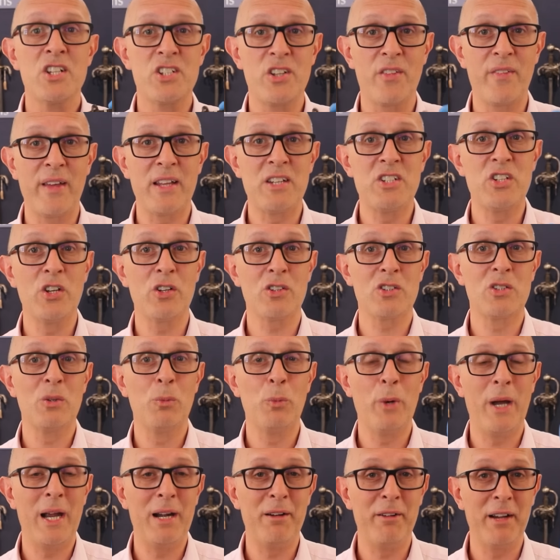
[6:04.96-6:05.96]
so they took to
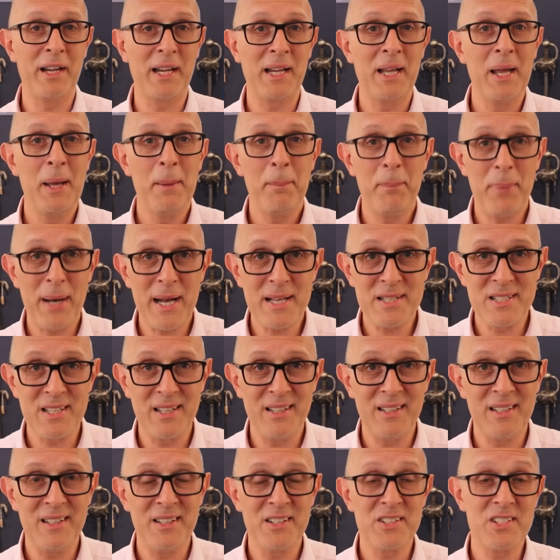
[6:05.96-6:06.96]
wearing
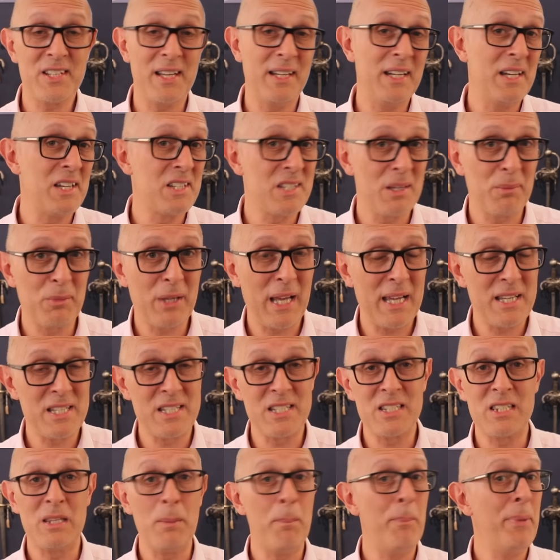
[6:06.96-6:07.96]
Basilards, and in some
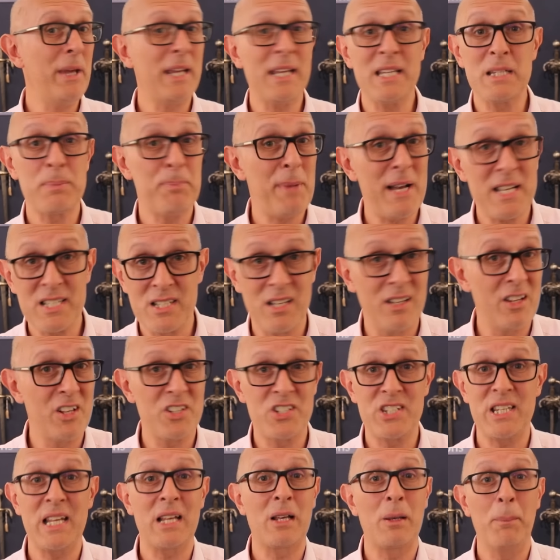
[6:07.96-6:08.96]
cases, the biggest
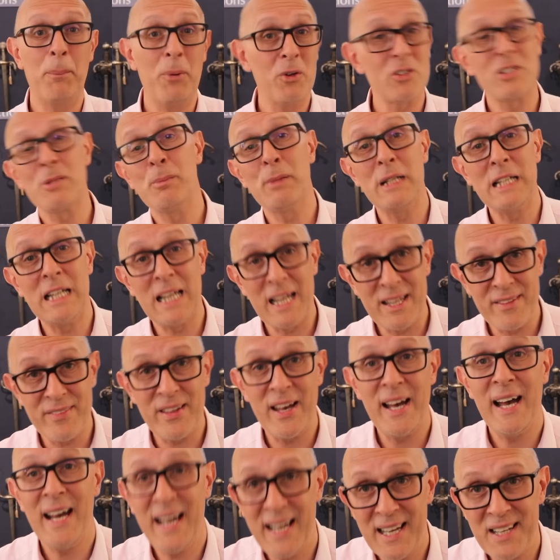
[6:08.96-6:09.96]
basilards they could possibly lay
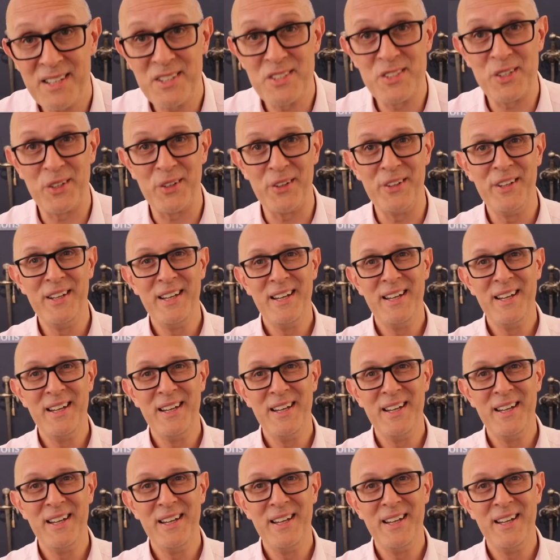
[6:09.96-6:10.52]
their hands on.